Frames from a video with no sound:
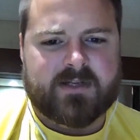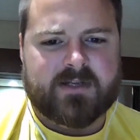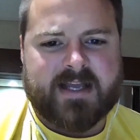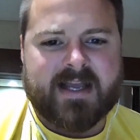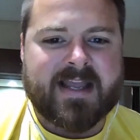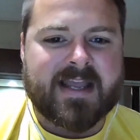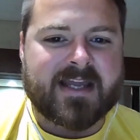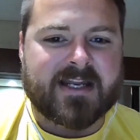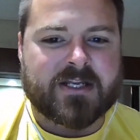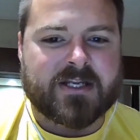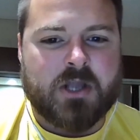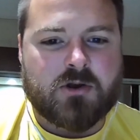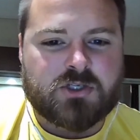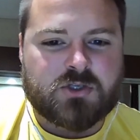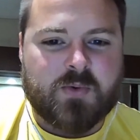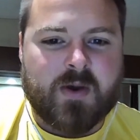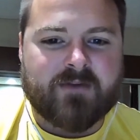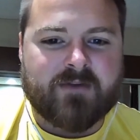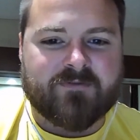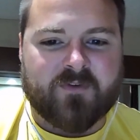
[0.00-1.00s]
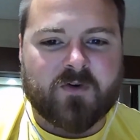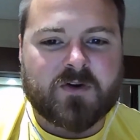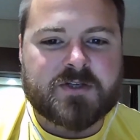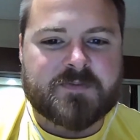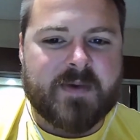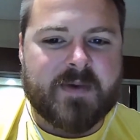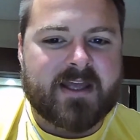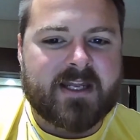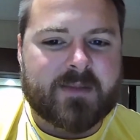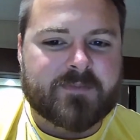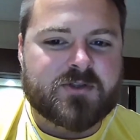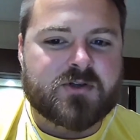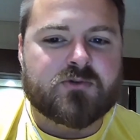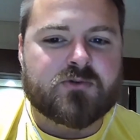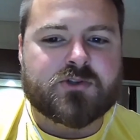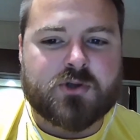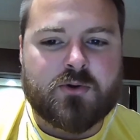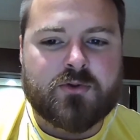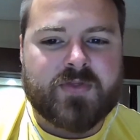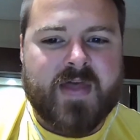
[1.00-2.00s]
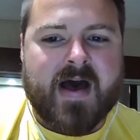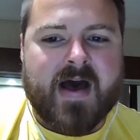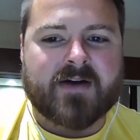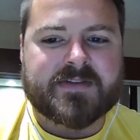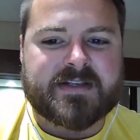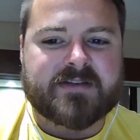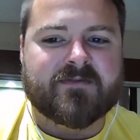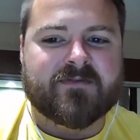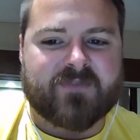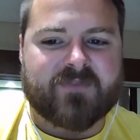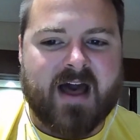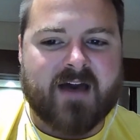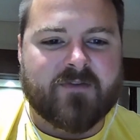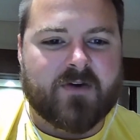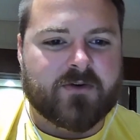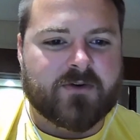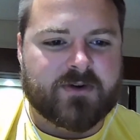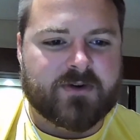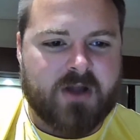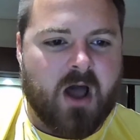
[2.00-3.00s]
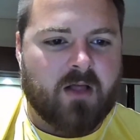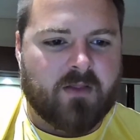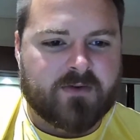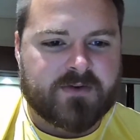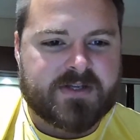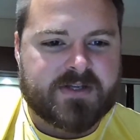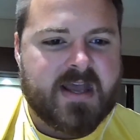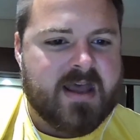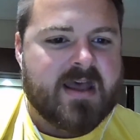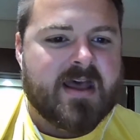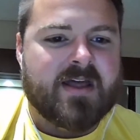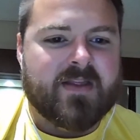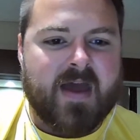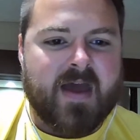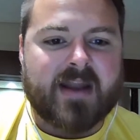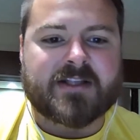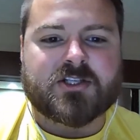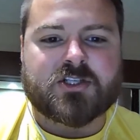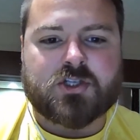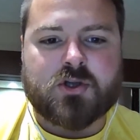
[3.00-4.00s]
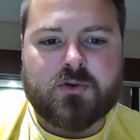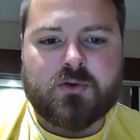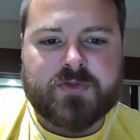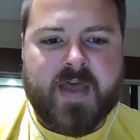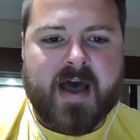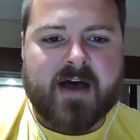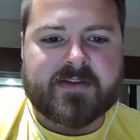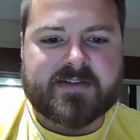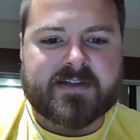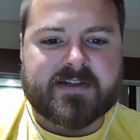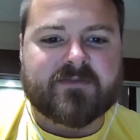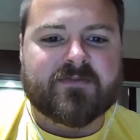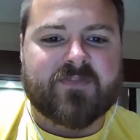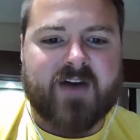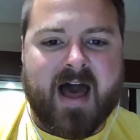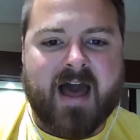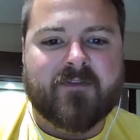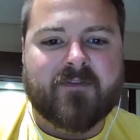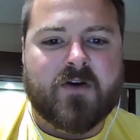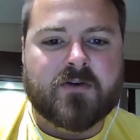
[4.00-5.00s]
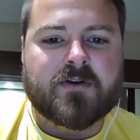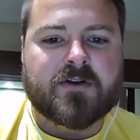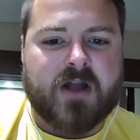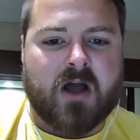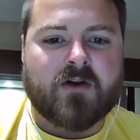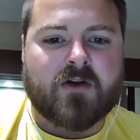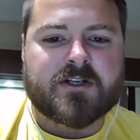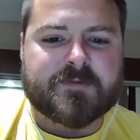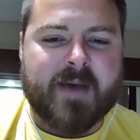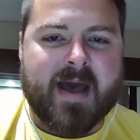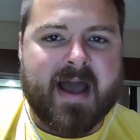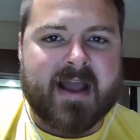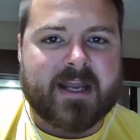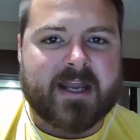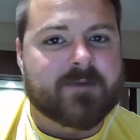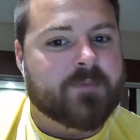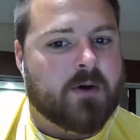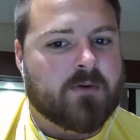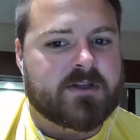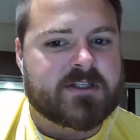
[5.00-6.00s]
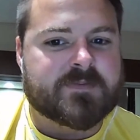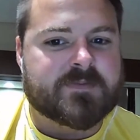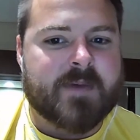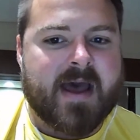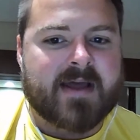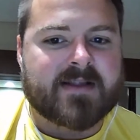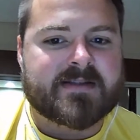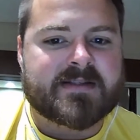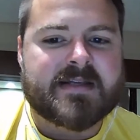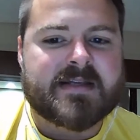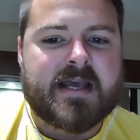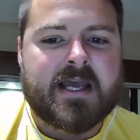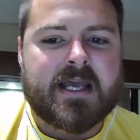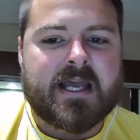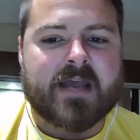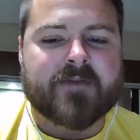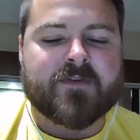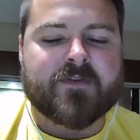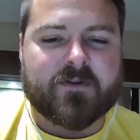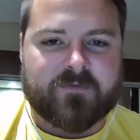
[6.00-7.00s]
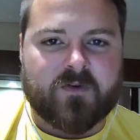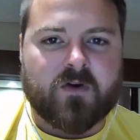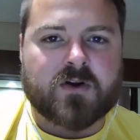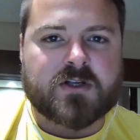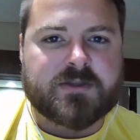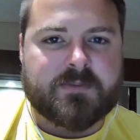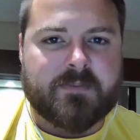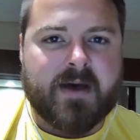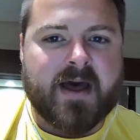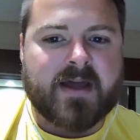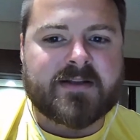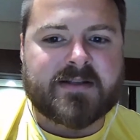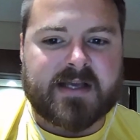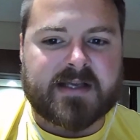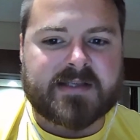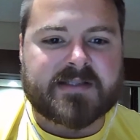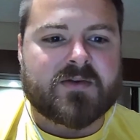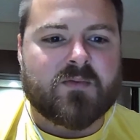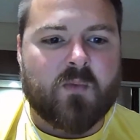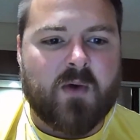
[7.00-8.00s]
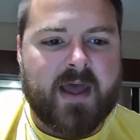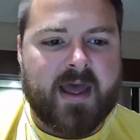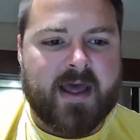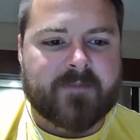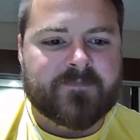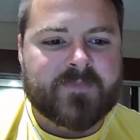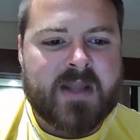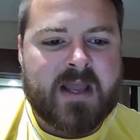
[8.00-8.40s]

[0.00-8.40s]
can get a no sweat first bet up to $2,500. That is $2,500 back in bonus bets if your first bet doesn't win.